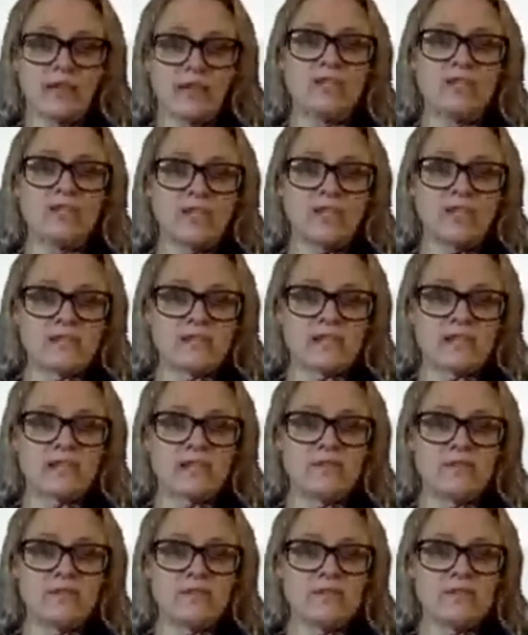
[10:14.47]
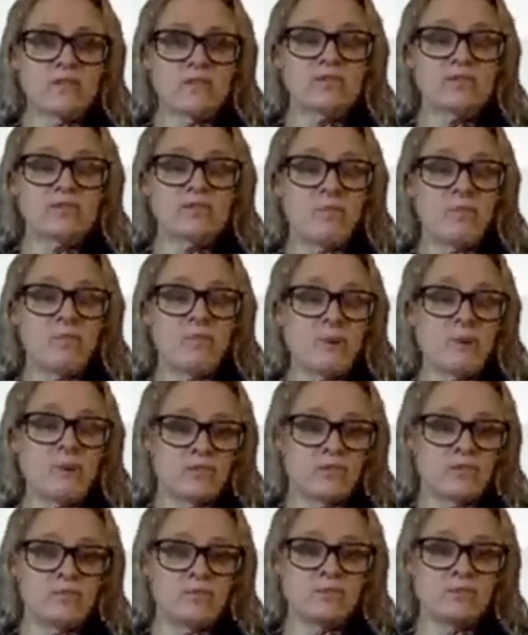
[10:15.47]
Your G C S E results are
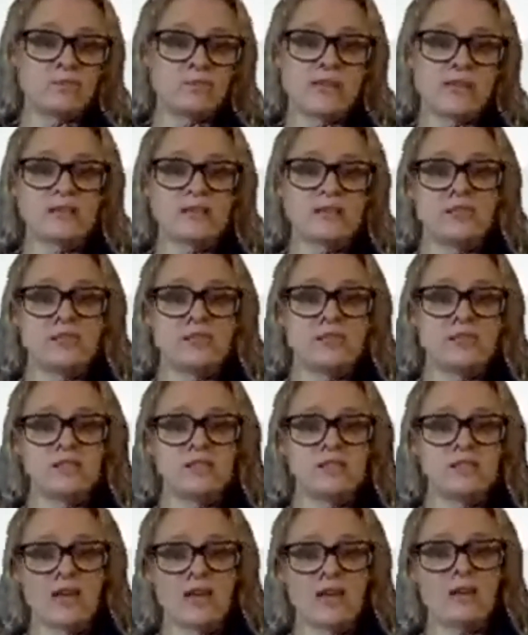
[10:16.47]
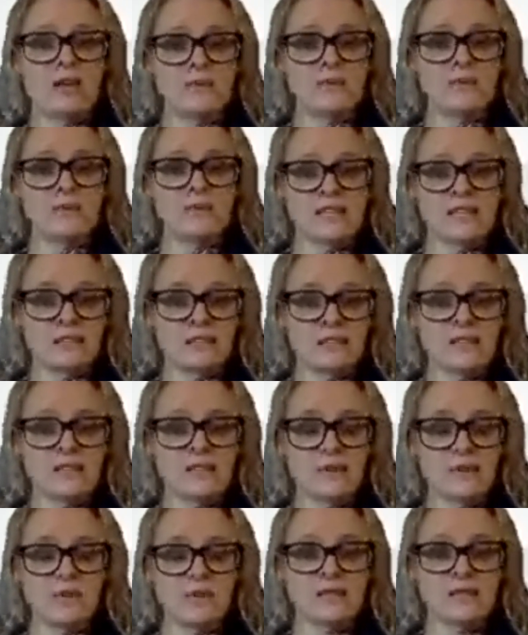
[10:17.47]
important because they do help signal
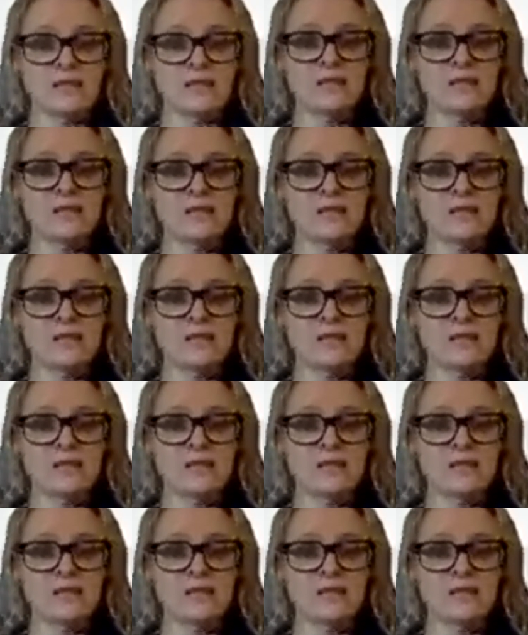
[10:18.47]
to us